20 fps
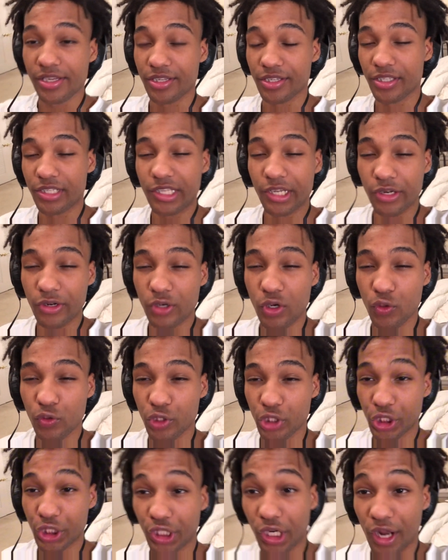just didn't know the
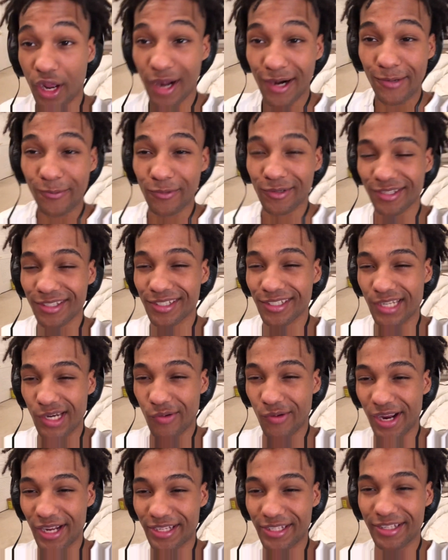shot was
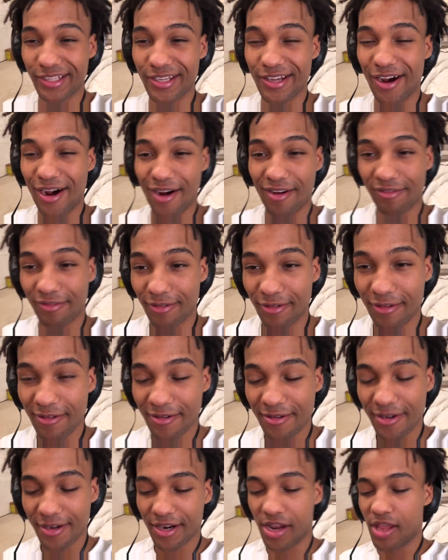directly awful,
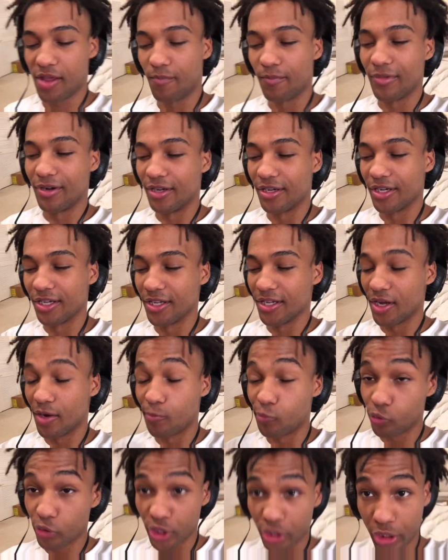but
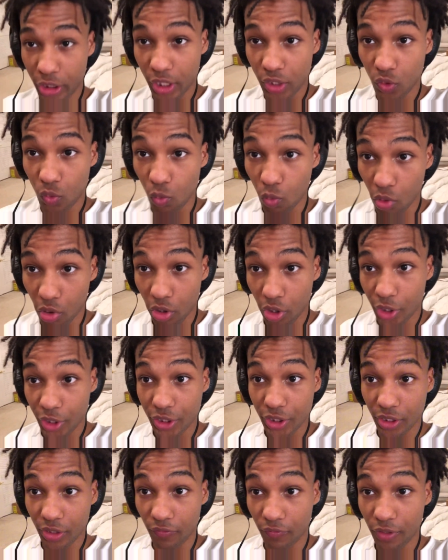appreciate the
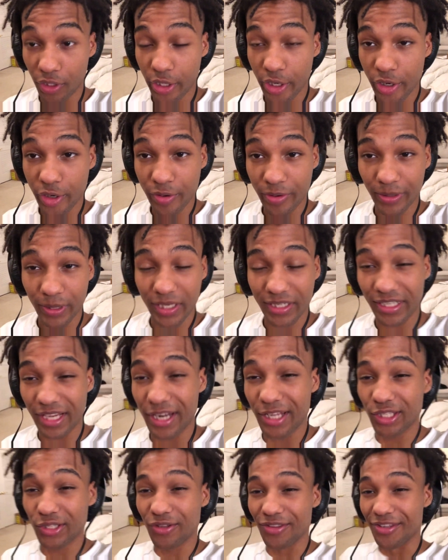words in the video and let's get into